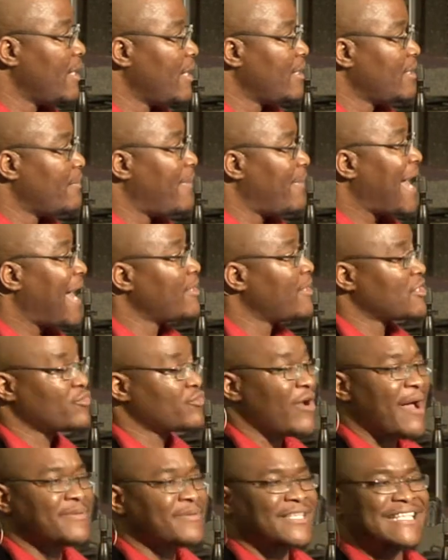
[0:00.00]
The Bible
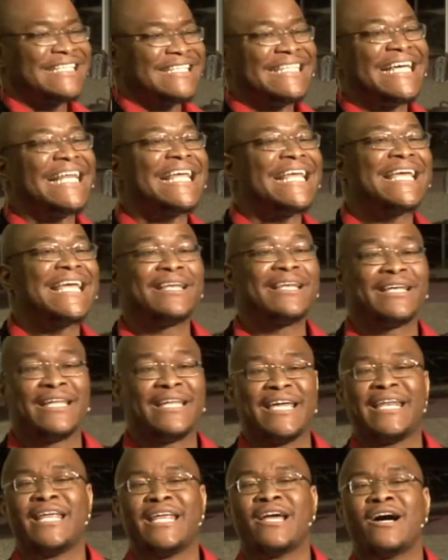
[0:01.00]
describes as leaning it,
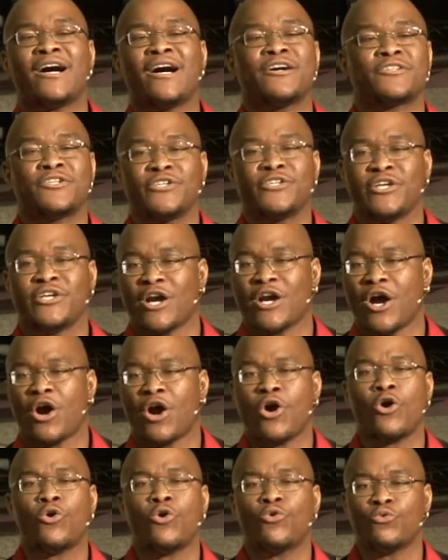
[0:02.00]
leaning onto your
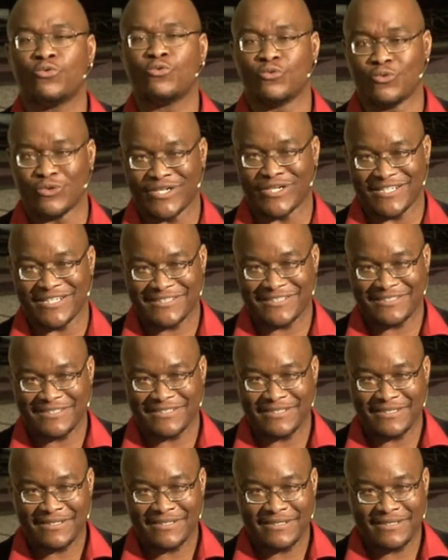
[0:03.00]
own
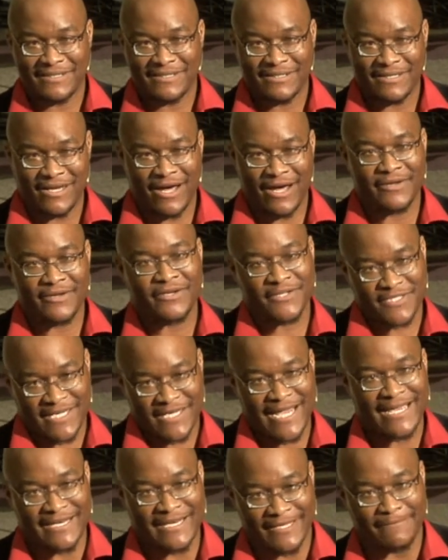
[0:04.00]

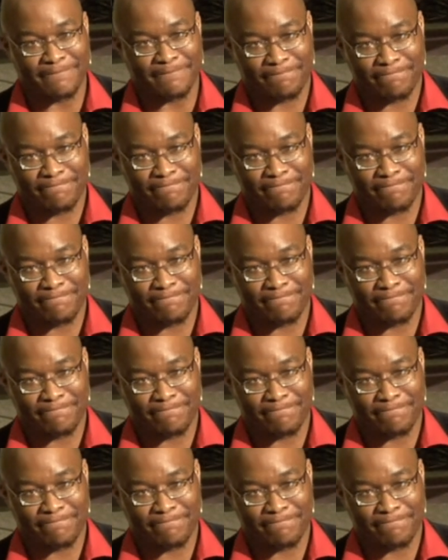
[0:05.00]
understanding.